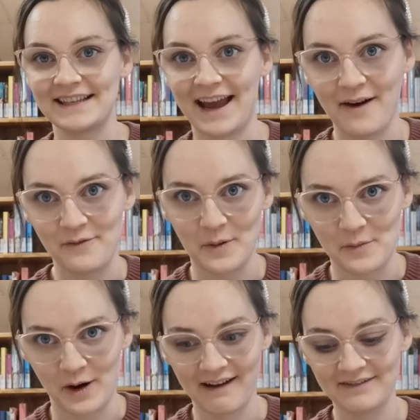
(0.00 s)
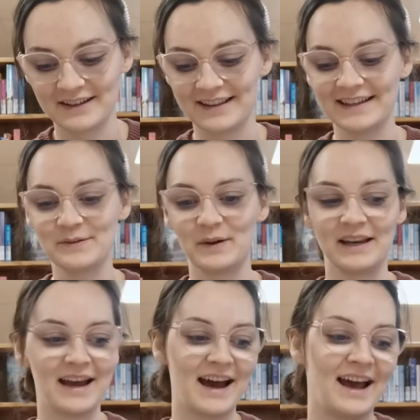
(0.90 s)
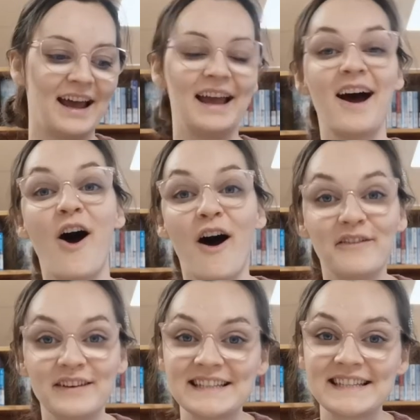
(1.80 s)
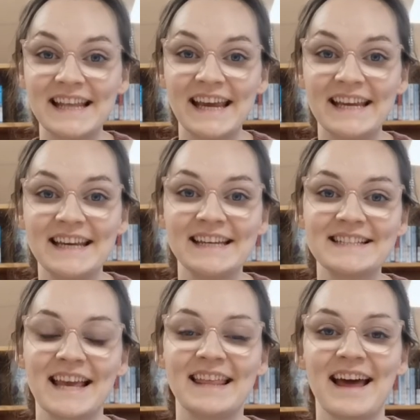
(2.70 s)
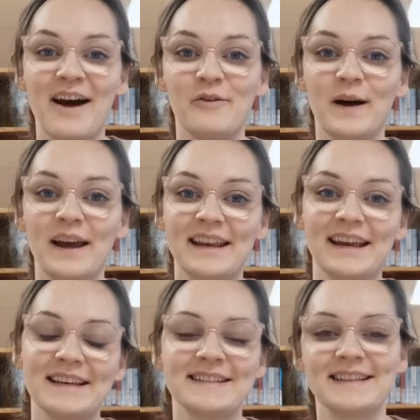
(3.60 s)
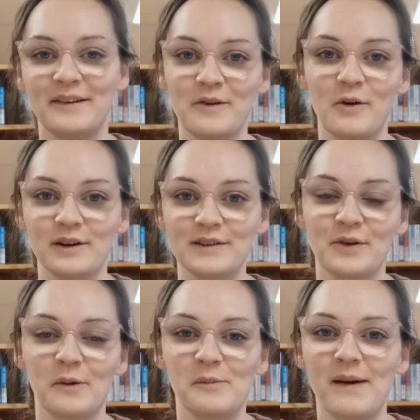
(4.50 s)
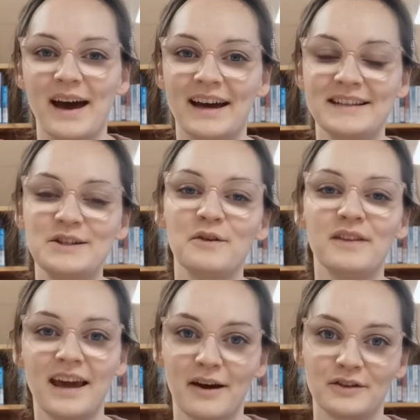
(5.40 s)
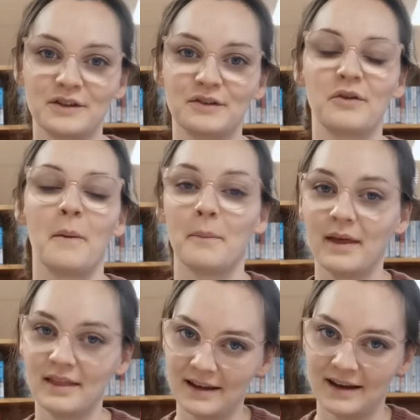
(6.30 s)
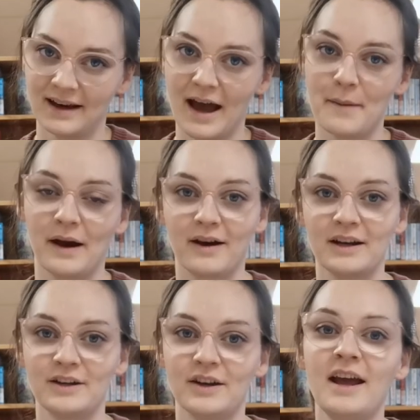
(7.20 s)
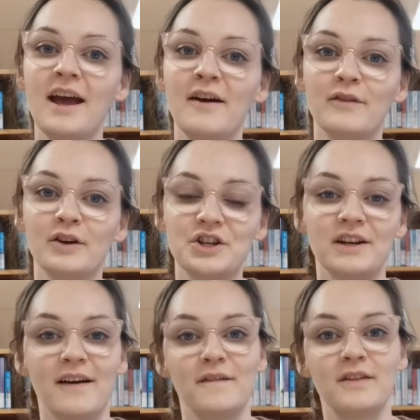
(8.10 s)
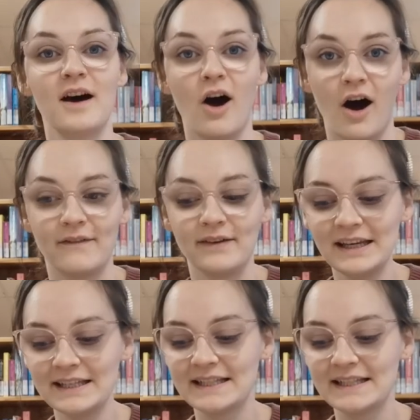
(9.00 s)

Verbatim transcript: I have one more after this one, Office Ladies, and that one is, of course, from two of the characters from the American version of The Office.